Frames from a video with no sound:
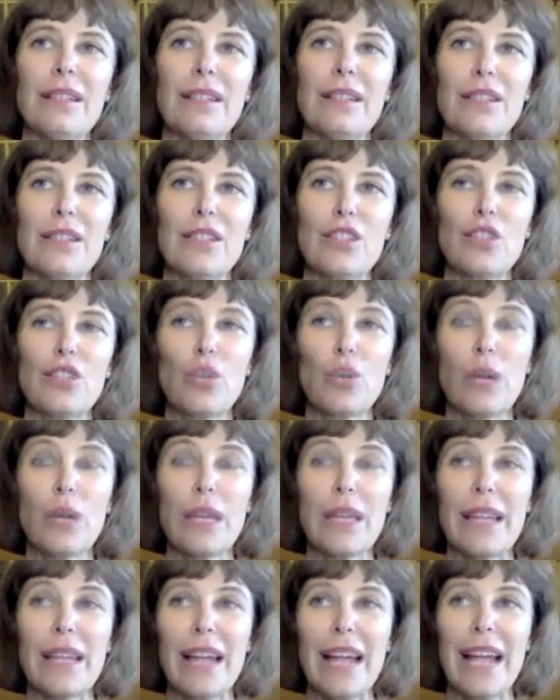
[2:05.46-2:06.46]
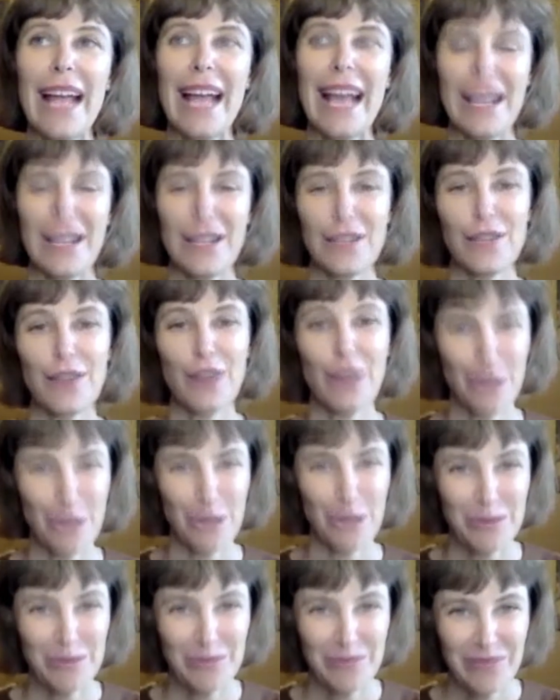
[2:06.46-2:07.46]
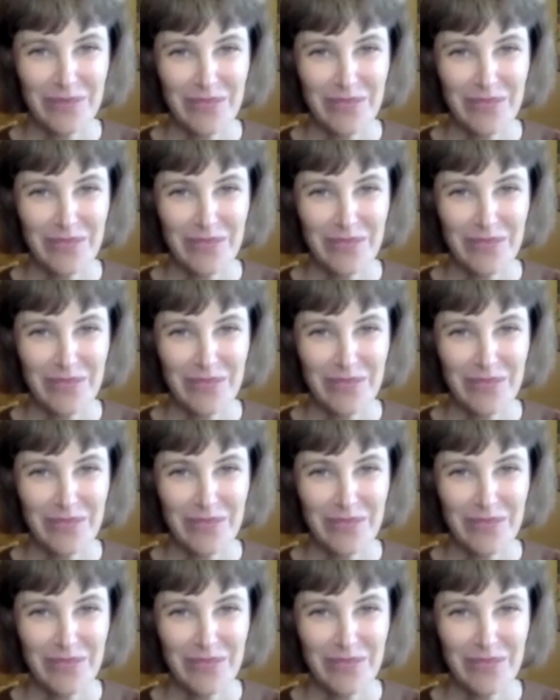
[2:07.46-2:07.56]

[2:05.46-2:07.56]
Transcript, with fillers: story that I had to follow.